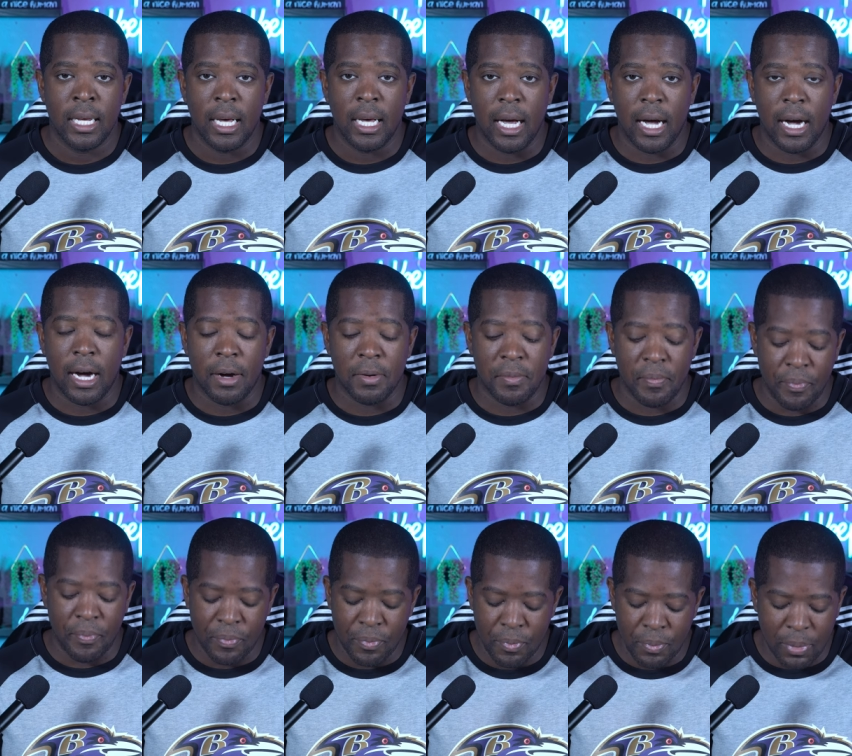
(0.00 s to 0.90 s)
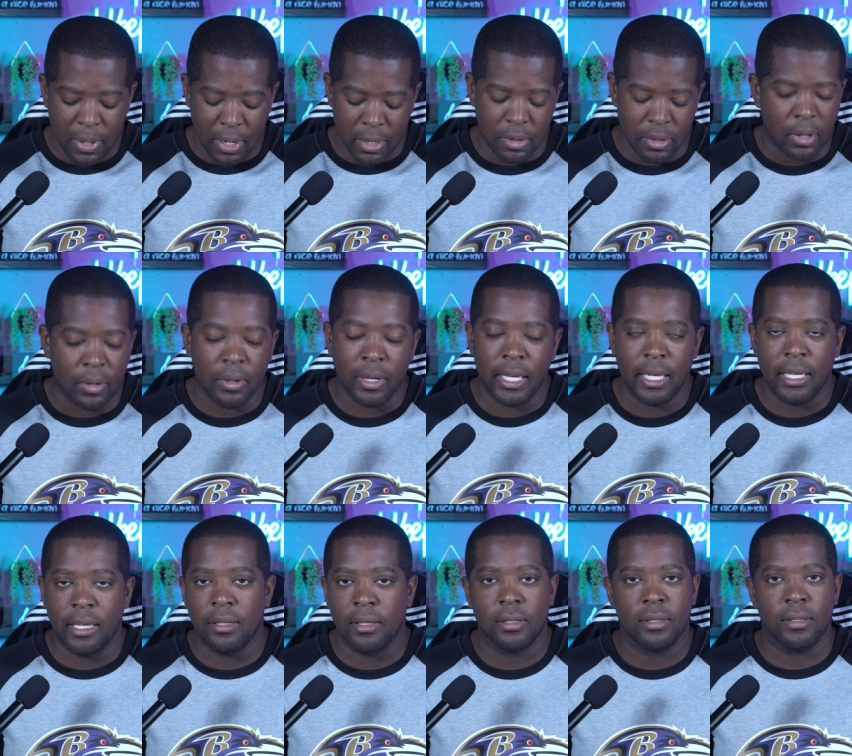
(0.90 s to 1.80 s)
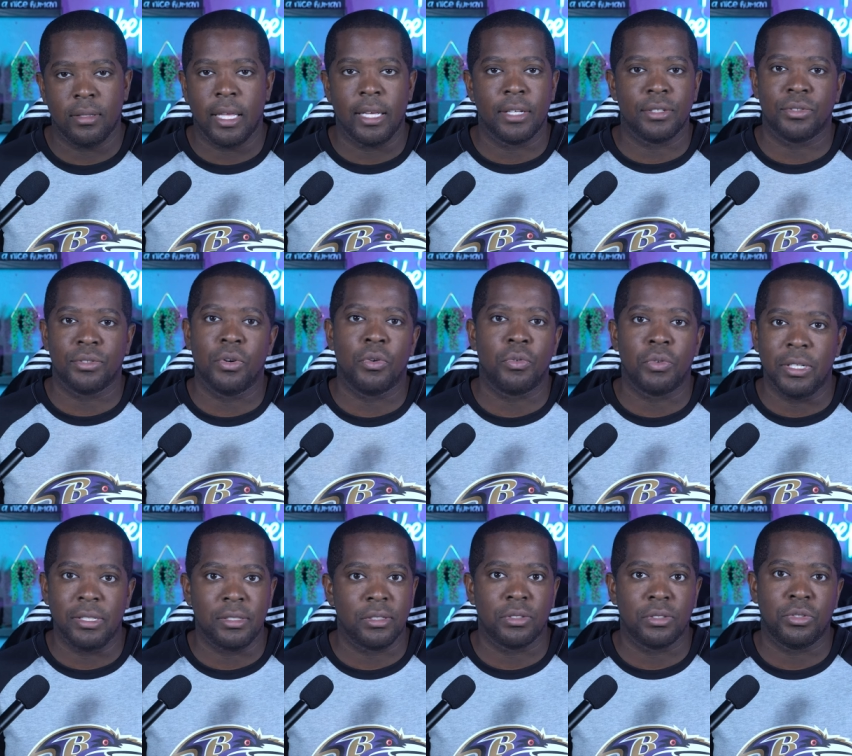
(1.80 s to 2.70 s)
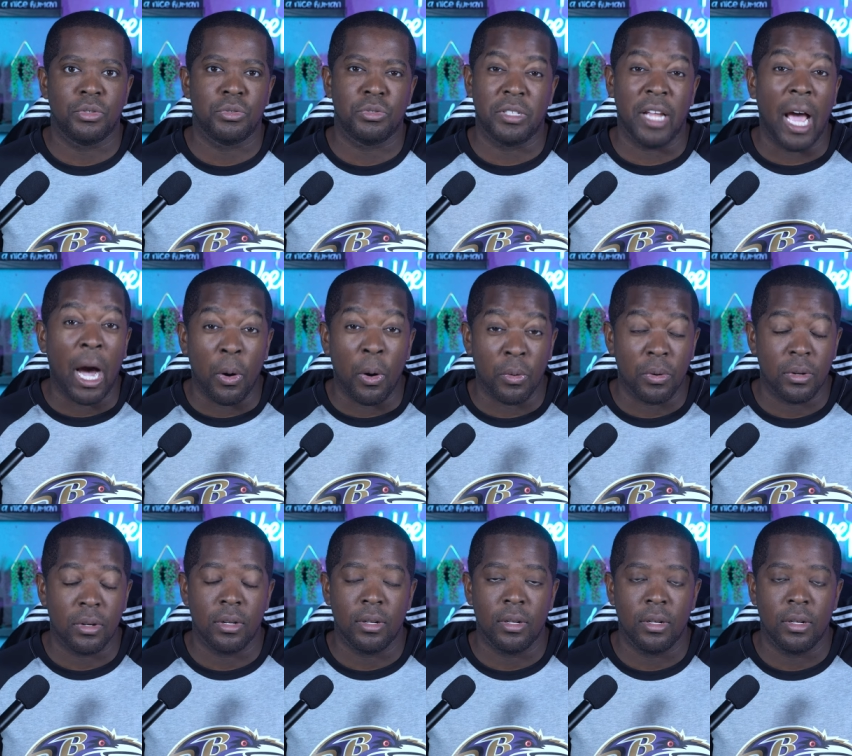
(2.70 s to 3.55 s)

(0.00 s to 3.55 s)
Um, but, no, he there's no reason to doubt